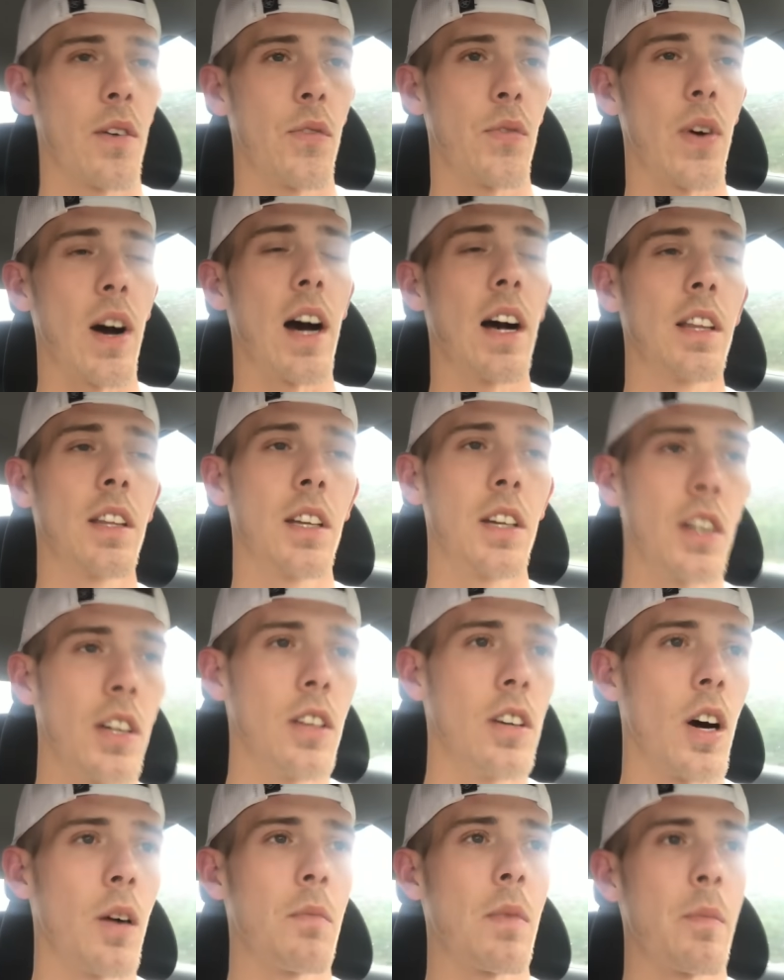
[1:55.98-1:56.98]
finally,
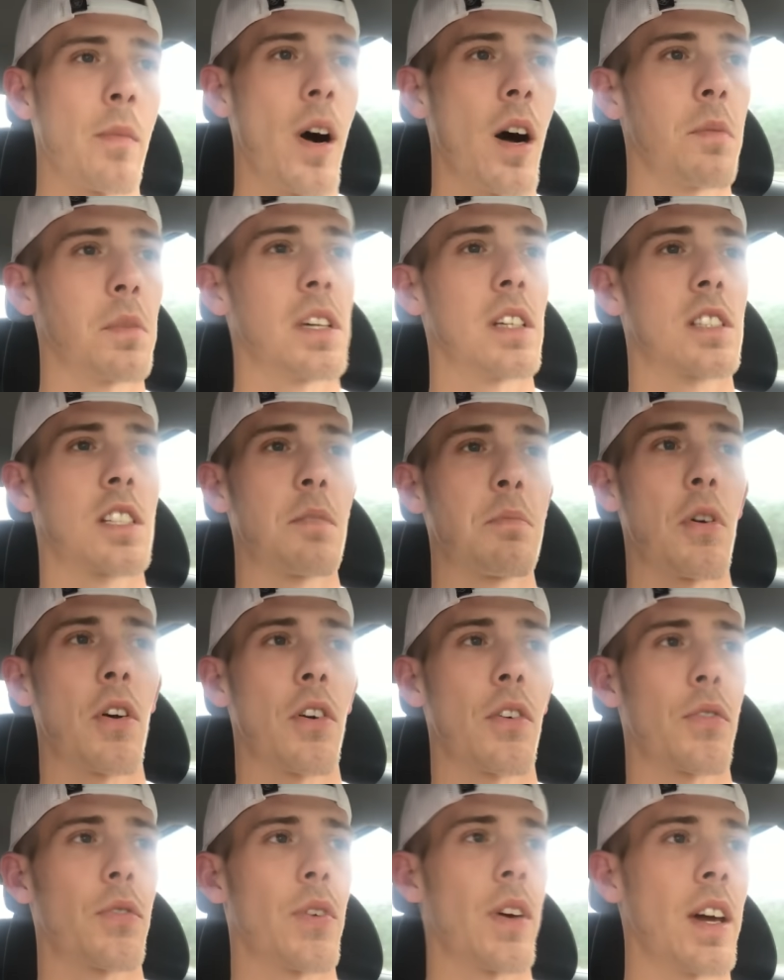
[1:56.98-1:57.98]
my mom gets up on
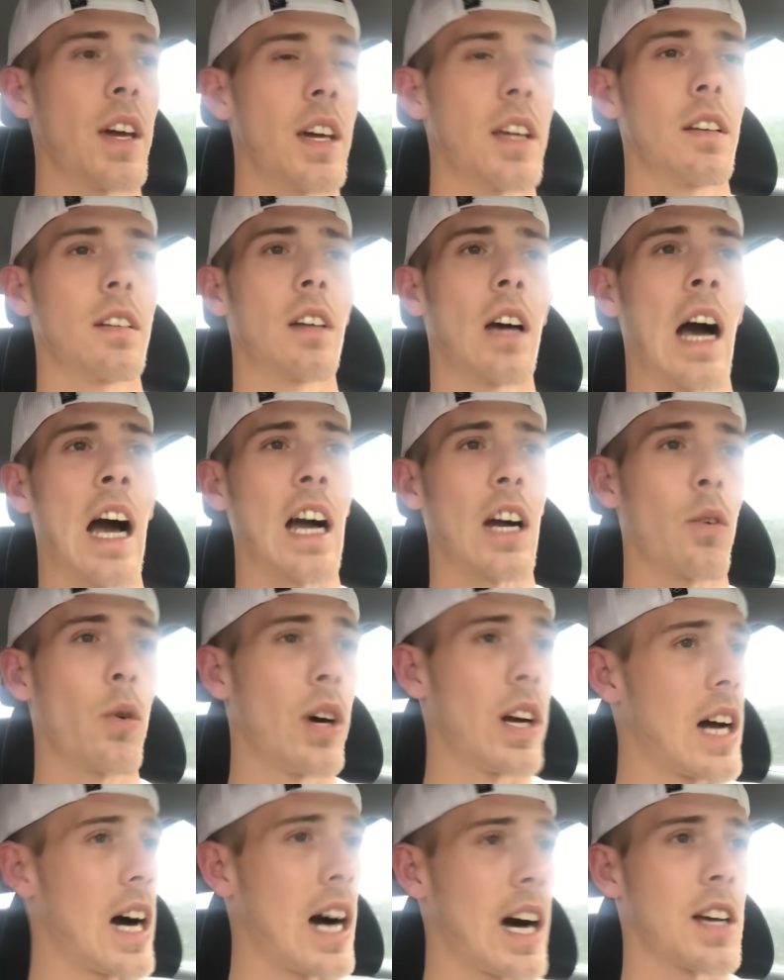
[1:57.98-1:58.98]
her feet. I
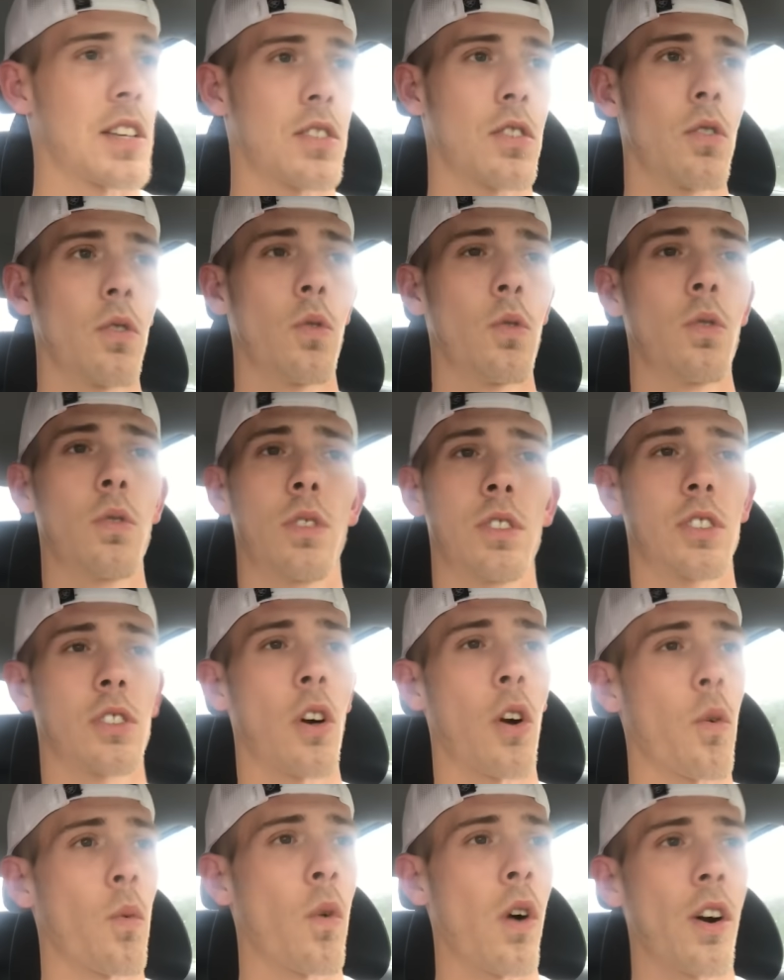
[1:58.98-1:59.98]
quit high school to
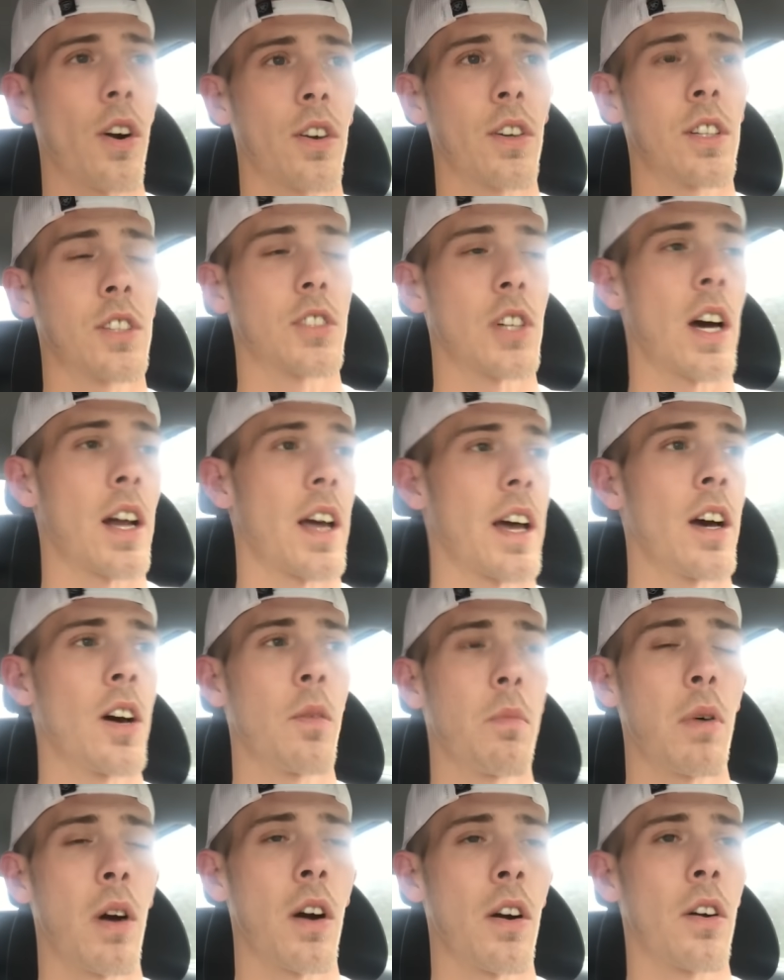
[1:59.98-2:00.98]
start working and try to
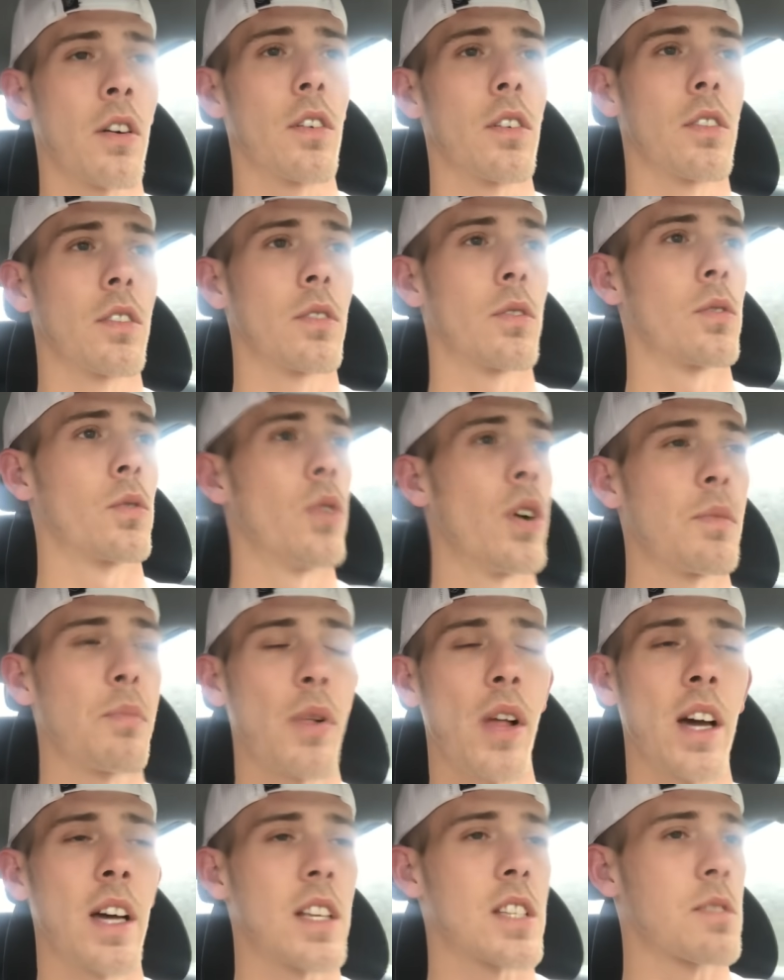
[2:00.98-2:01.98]
help her, quit
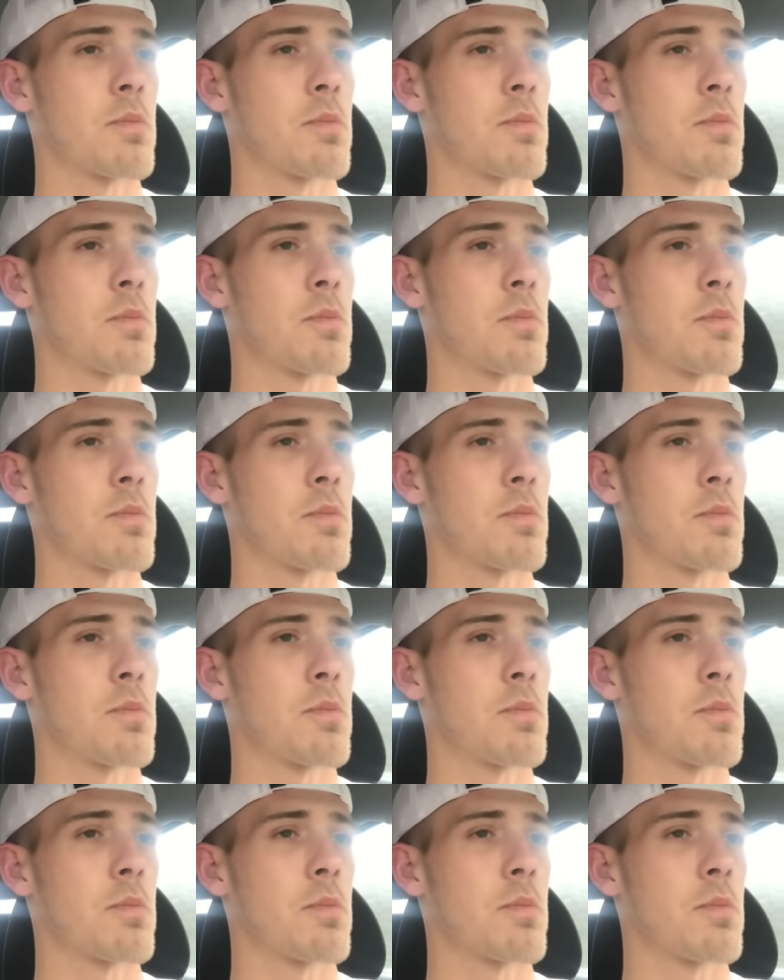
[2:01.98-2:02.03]
playing